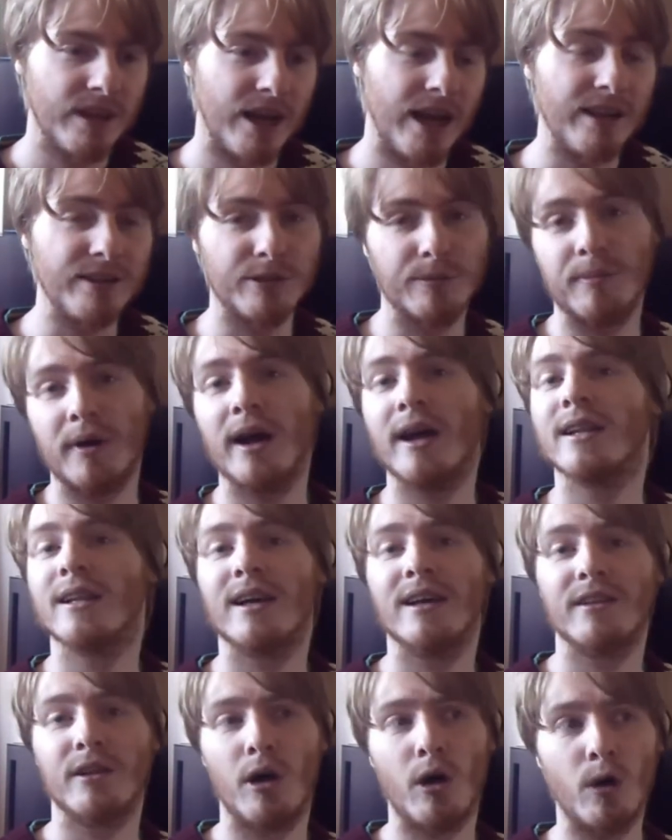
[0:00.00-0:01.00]
I ended up buying
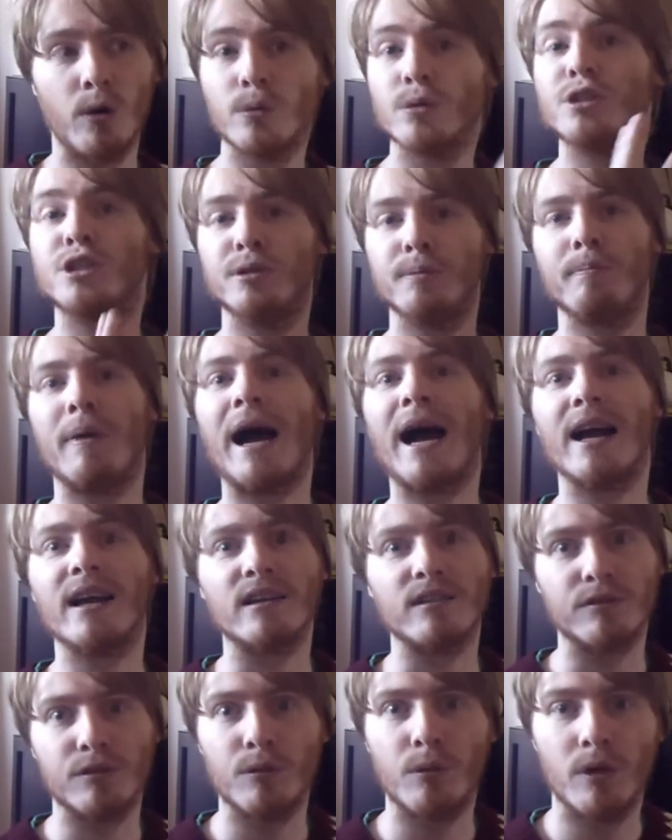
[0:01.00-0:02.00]
like the whole
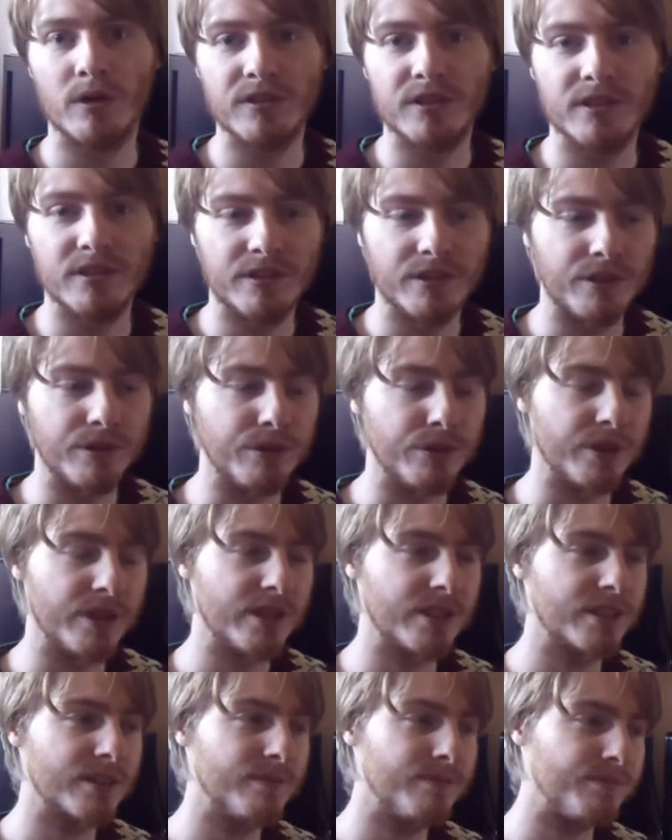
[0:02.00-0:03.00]
shebang for wanting to do
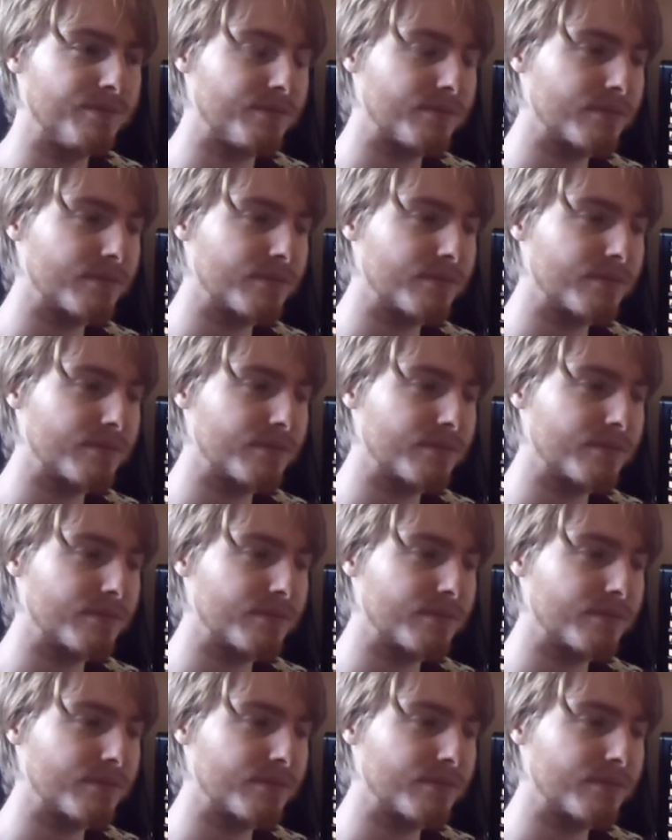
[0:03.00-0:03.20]
this.